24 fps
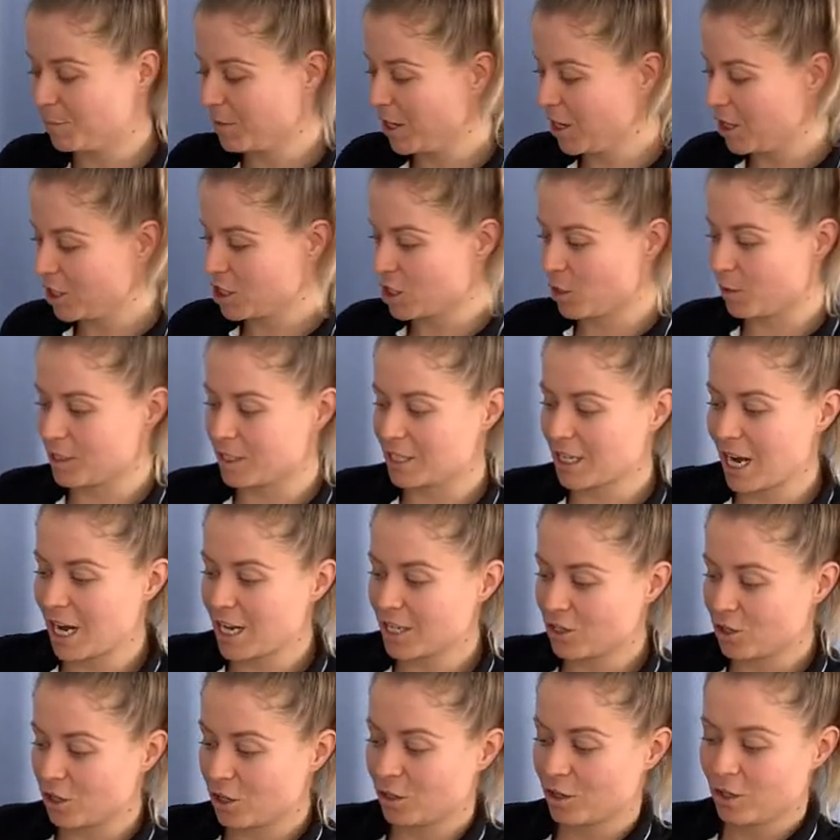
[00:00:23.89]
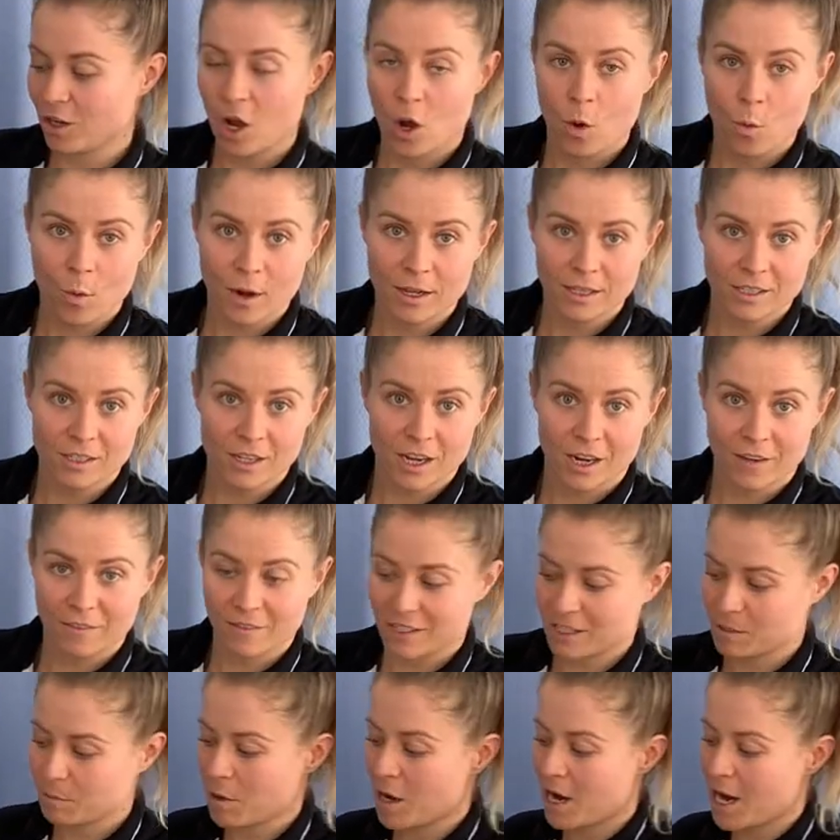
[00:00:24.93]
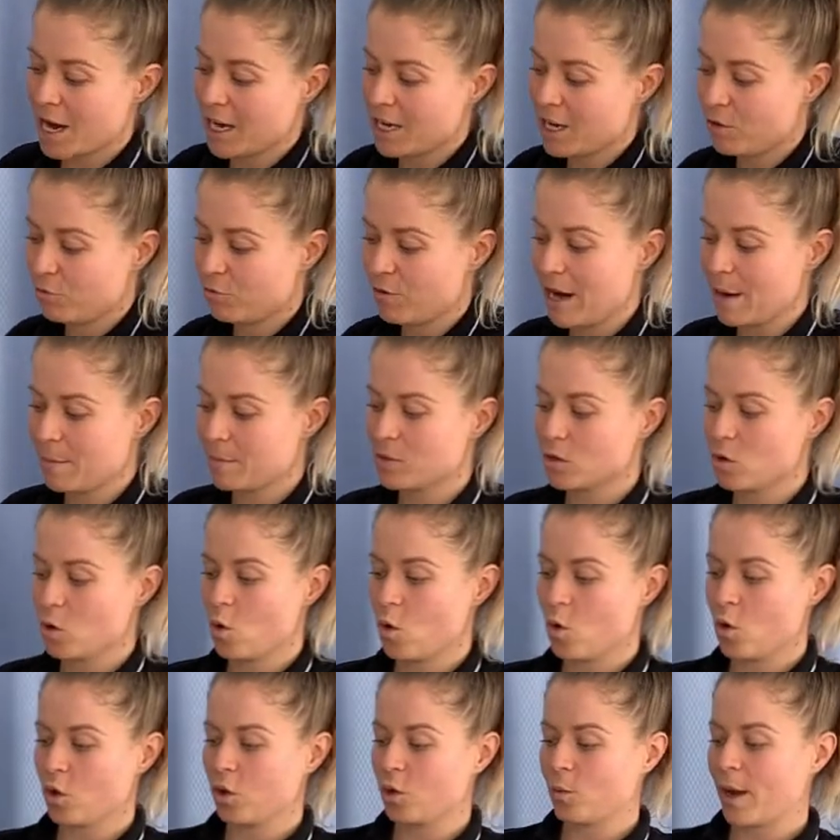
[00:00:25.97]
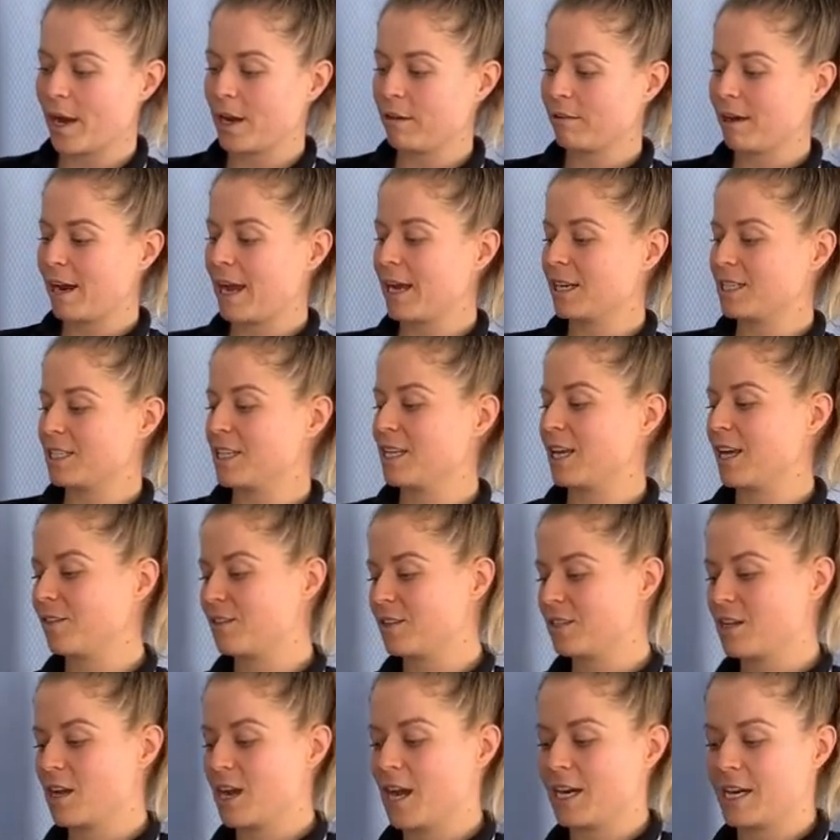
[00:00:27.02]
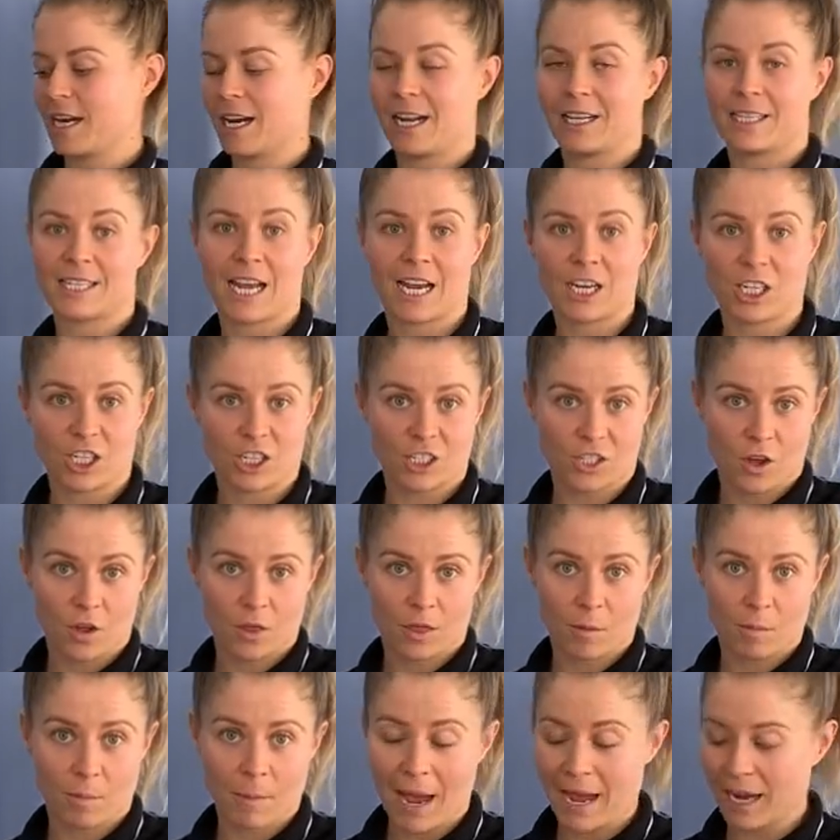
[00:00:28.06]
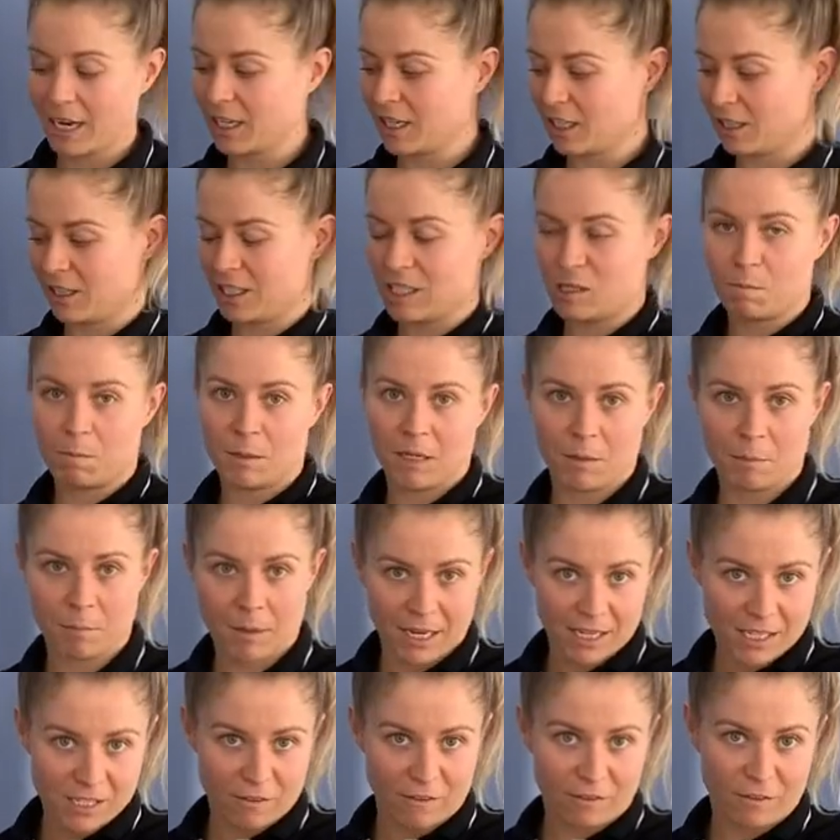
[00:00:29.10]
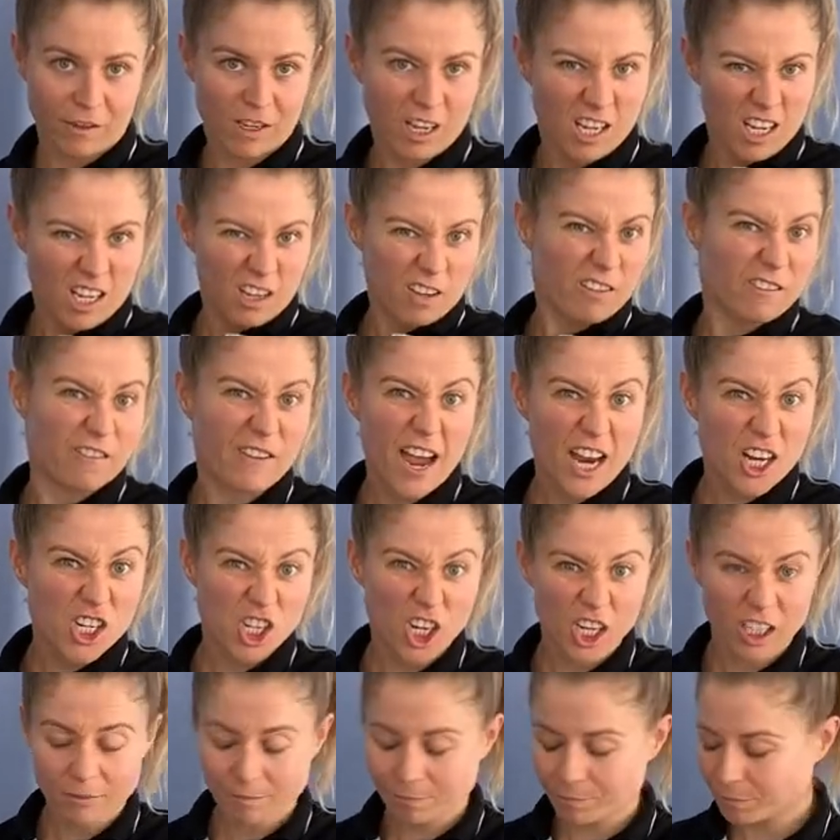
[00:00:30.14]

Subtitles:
So it starts on one side of the spine, wraps all the way around to the other side, and attaches on the back in this big piece of fascia,